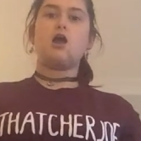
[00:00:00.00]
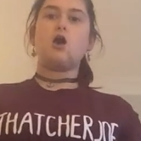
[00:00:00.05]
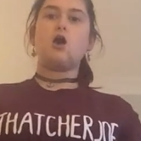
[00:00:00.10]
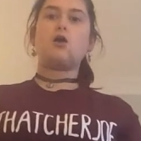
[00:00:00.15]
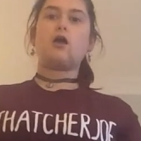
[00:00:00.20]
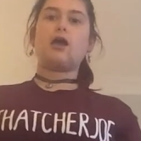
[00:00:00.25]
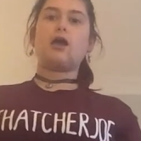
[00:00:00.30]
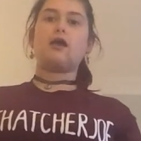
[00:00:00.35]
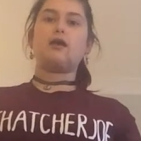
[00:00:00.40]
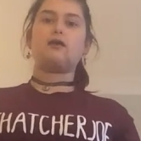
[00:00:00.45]

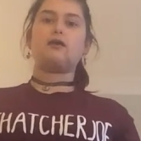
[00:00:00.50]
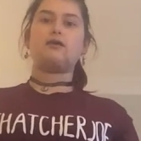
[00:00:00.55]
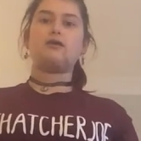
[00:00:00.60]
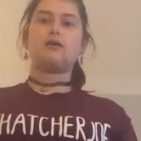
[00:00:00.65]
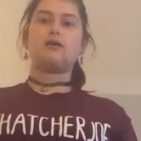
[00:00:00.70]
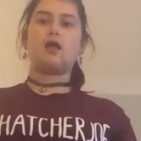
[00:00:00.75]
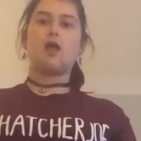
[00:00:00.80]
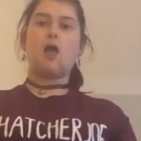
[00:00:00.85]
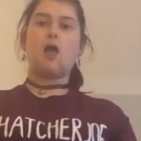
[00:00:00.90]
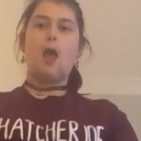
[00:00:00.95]
Okay,
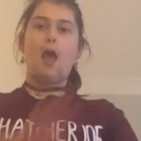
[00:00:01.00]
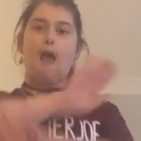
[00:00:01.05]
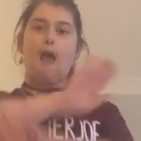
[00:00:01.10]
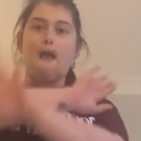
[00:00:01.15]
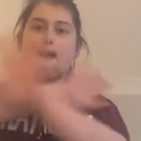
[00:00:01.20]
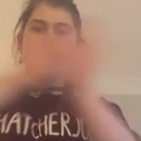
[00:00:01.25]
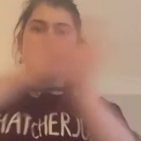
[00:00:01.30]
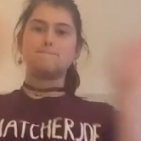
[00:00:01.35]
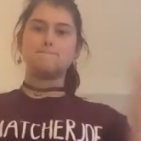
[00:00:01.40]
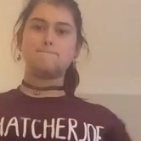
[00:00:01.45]

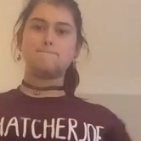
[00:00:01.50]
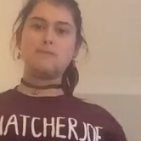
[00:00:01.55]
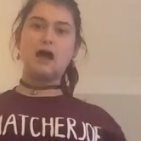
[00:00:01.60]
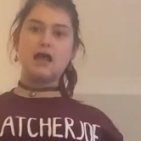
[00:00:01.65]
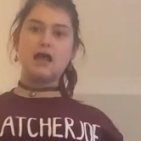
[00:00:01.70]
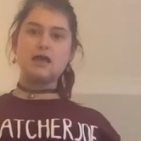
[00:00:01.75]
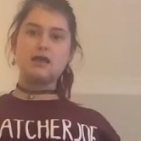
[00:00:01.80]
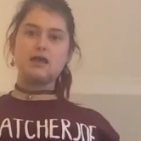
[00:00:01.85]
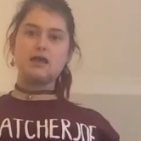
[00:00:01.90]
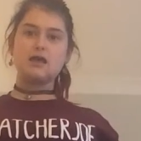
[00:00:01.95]
bye.
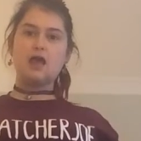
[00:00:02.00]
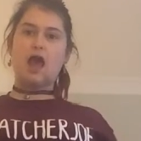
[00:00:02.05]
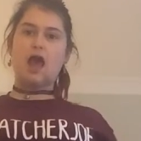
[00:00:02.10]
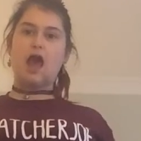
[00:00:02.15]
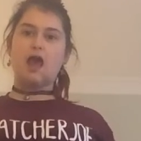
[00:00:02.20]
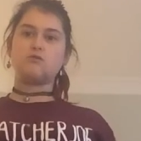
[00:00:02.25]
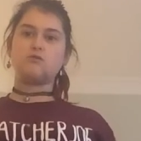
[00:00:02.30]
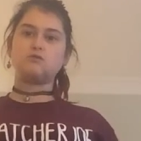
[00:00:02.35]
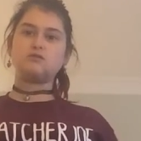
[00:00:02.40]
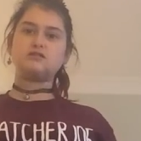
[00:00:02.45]

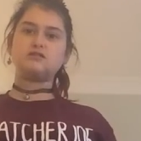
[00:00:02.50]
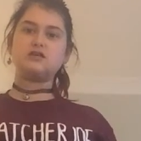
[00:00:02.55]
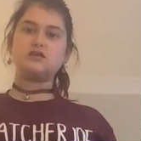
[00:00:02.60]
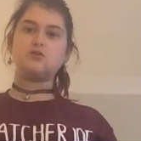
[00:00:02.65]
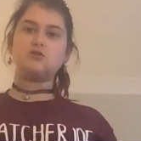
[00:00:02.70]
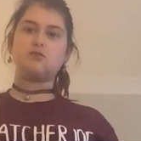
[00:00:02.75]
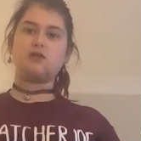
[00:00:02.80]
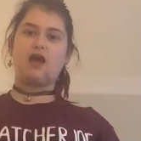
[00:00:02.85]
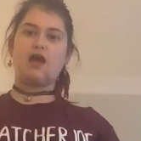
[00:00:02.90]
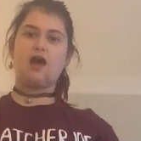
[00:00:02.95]
I will see
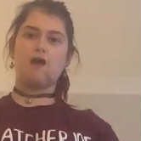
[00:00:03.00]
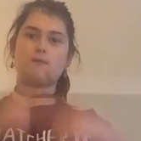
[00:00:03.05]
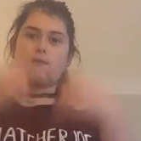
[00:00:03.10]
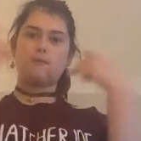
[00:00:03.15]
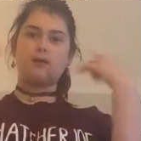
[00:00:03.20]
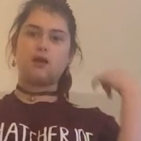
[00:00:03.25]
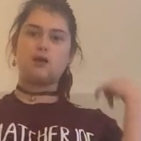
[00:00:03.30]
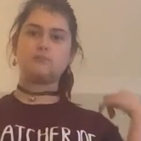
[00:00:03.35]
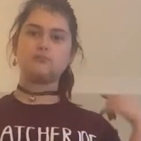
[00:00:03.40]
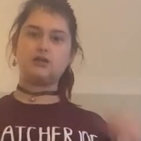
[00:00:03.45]
you when I have my
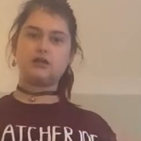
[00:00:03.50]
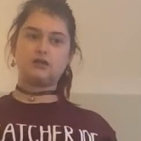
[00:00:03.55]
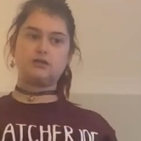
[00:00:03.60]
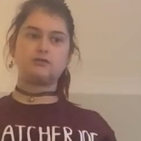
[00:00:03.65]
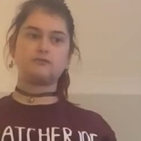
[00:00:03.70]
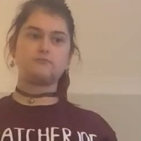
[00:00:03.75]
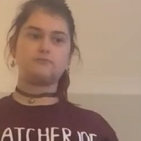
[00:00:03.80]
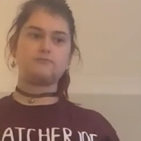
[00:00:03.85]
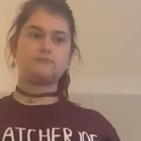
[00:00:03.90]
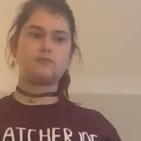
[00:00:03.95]
makeup done.
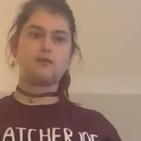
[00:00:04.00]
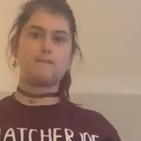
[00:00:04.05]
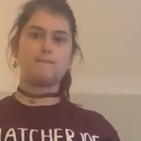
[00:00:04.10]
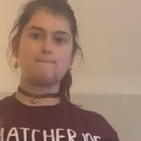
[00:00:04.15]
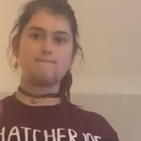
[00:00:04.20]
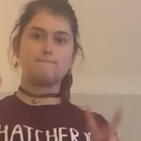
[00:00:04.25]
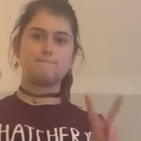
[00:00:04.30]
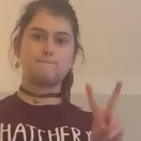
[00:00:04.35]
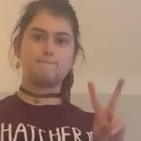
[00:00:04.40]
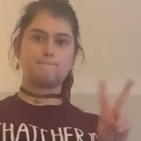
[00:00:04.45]

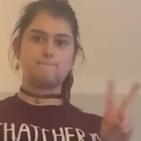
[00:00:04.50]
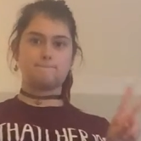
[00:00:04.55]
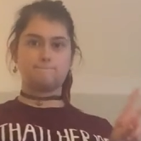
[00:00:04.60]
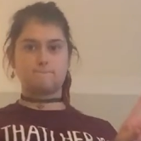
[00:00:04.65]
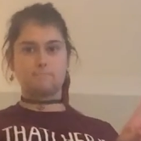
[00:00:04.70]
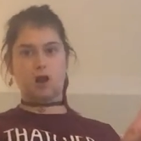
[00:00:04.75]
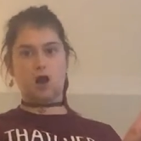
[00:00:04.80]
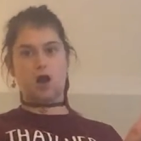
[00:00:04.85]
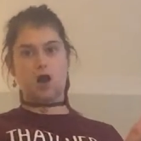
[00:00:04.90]
Bye.